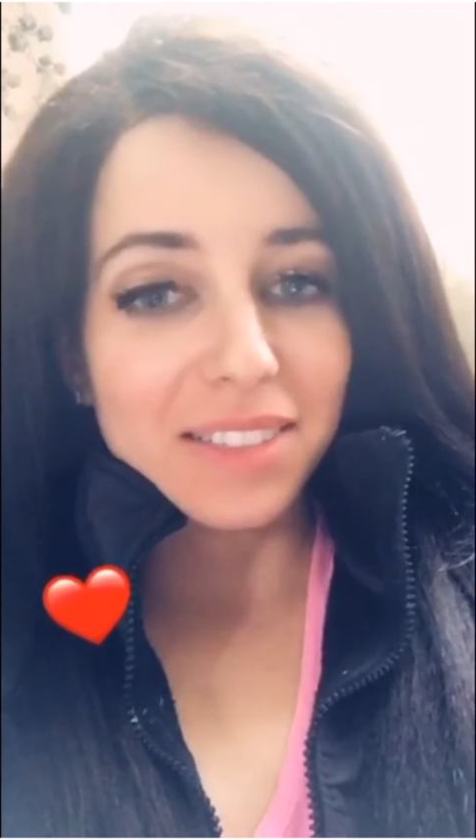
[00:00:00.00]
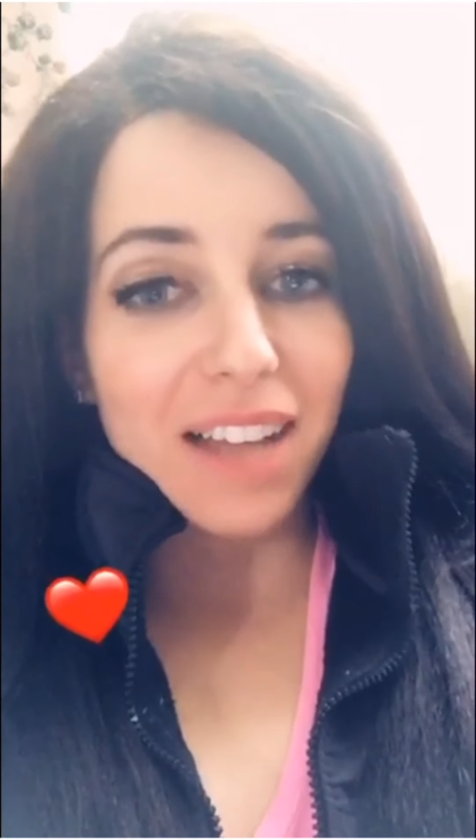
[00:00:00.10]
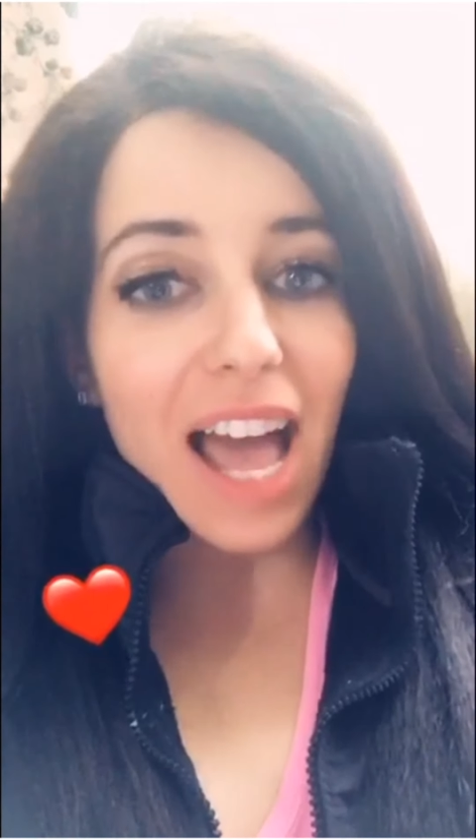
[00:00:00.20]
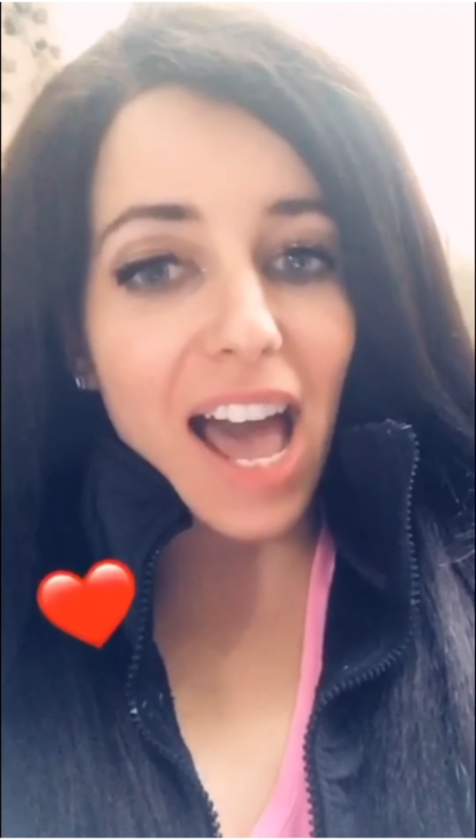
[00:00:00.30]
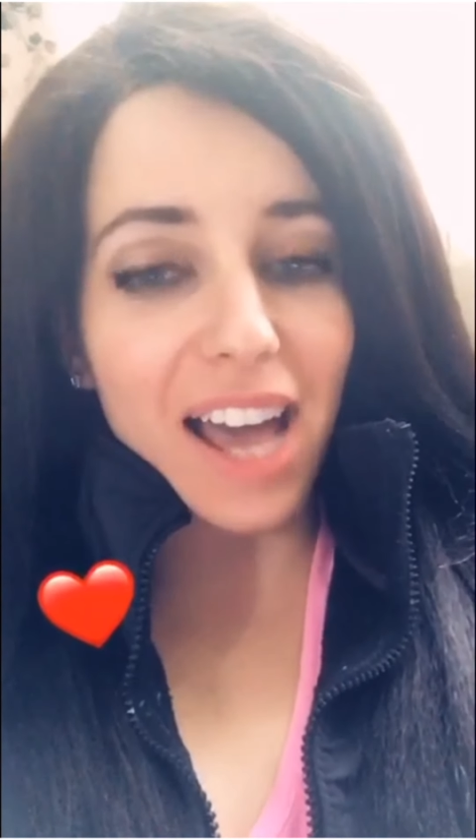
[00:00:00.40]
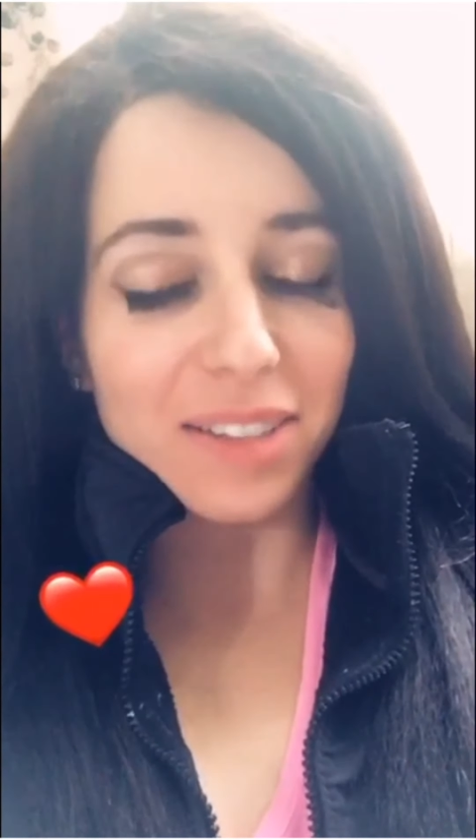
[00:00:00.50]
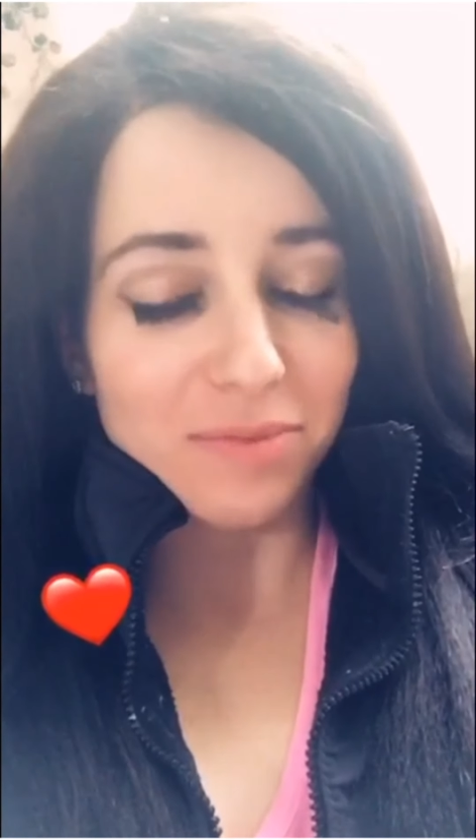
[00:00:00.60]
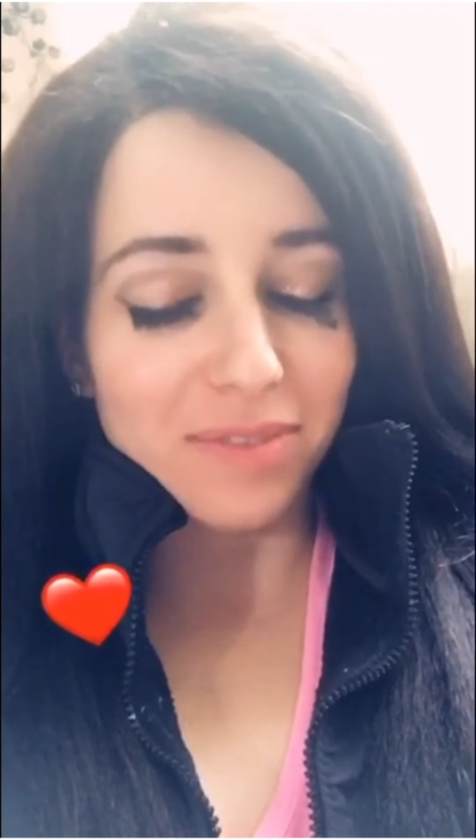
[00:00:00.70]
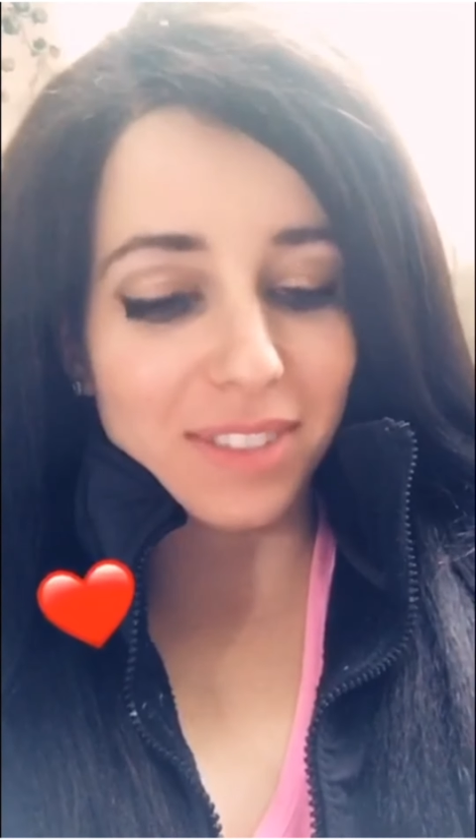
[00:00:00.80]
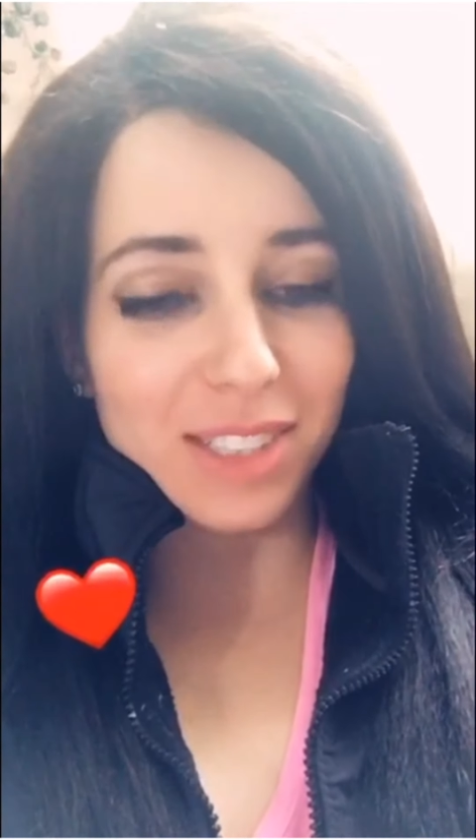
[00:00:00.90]
Ah,
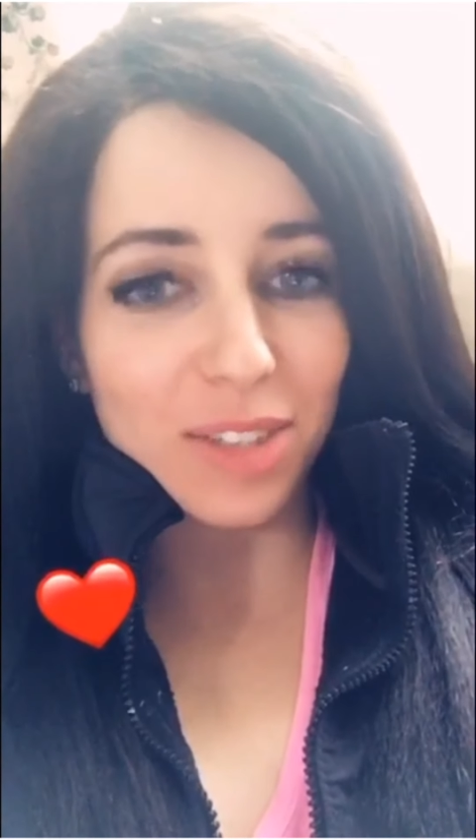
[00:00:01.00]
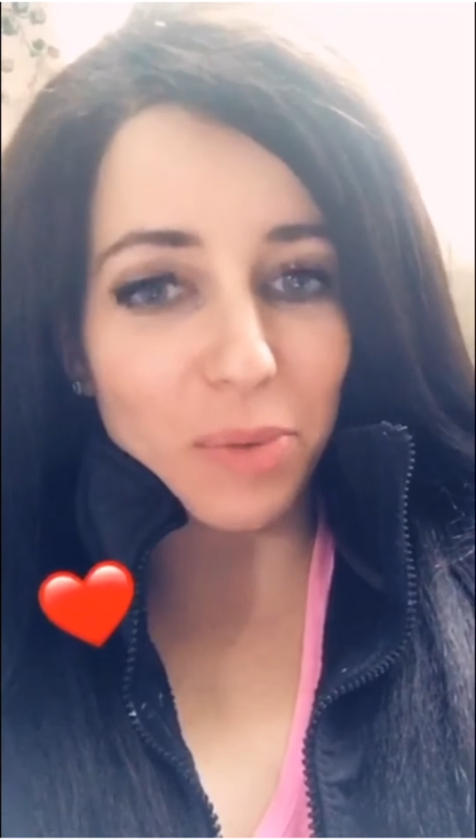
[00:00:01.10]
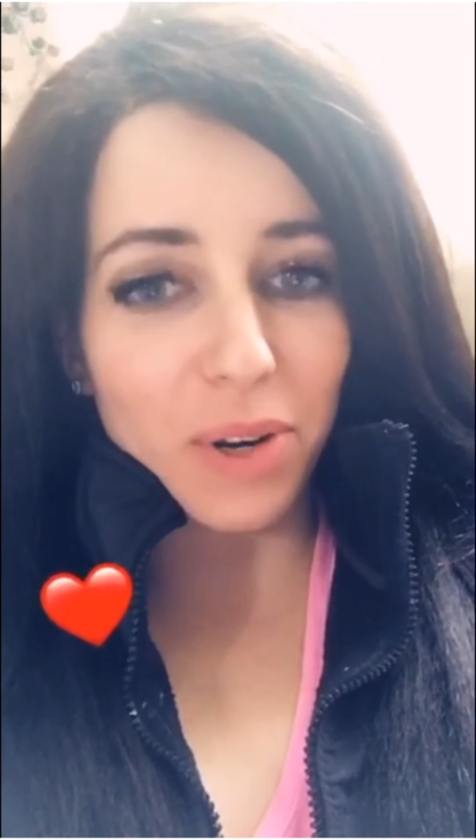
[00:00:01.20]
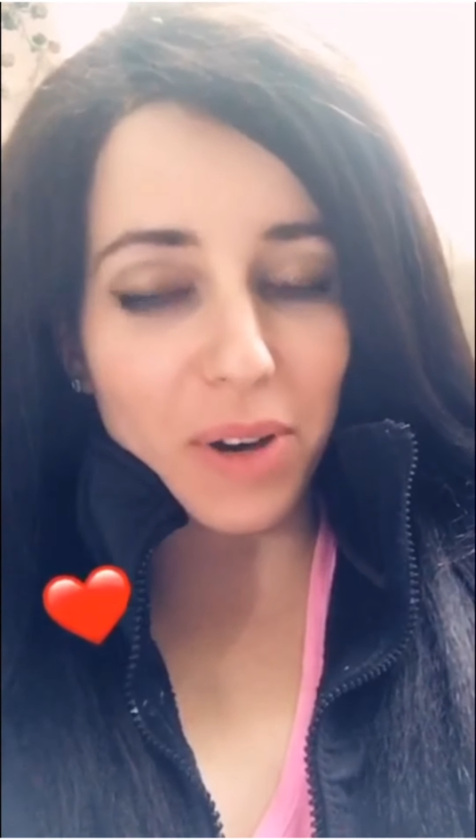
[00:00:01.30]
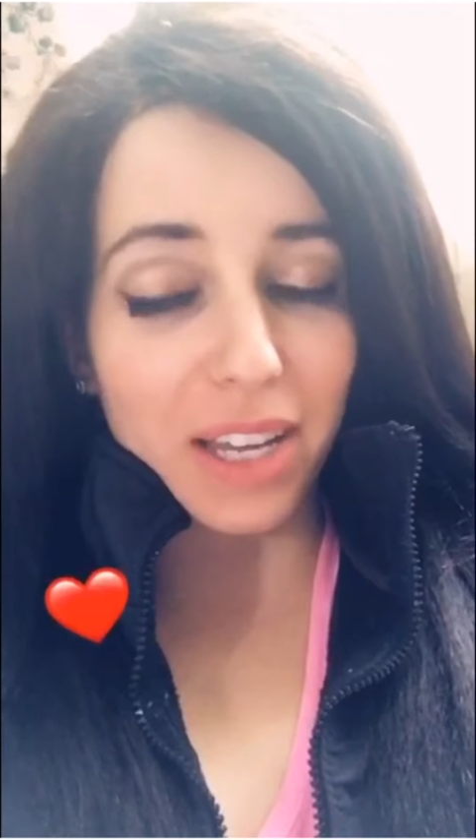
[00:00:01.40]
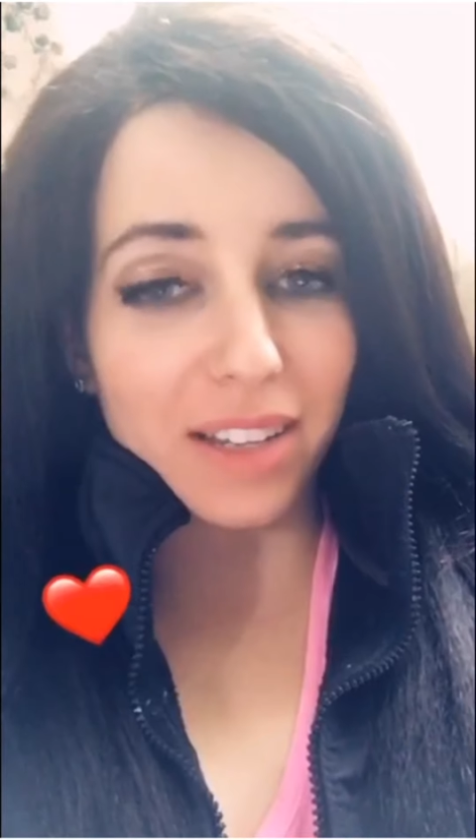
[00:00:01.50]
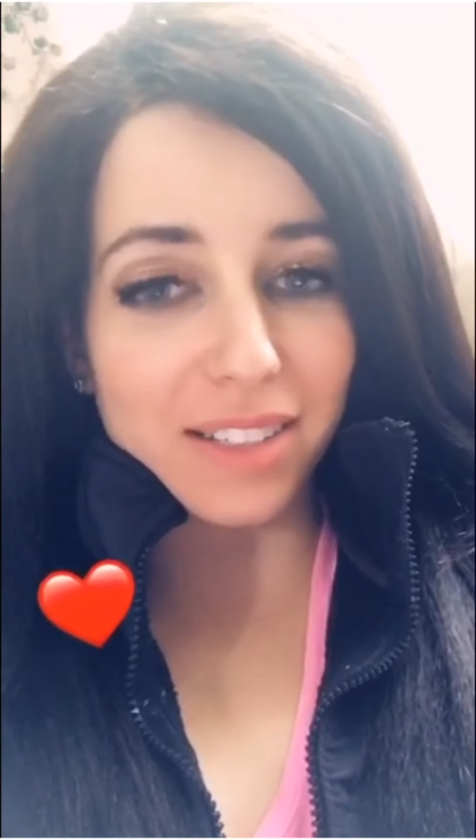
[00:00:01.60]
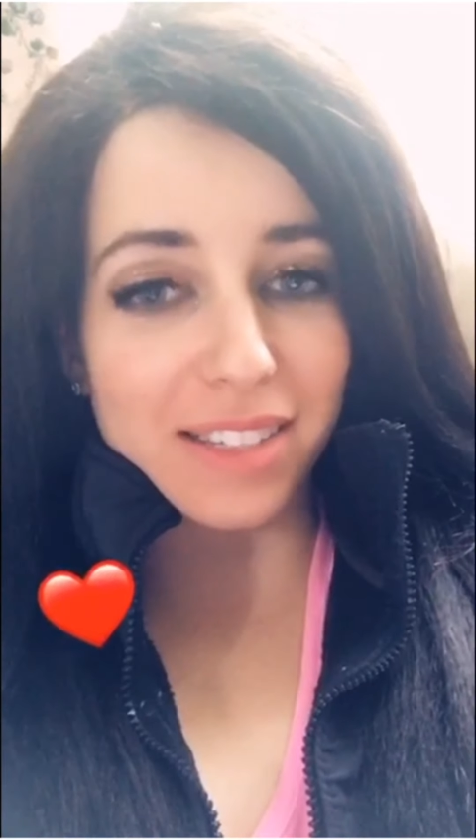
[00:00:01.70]
so annoying because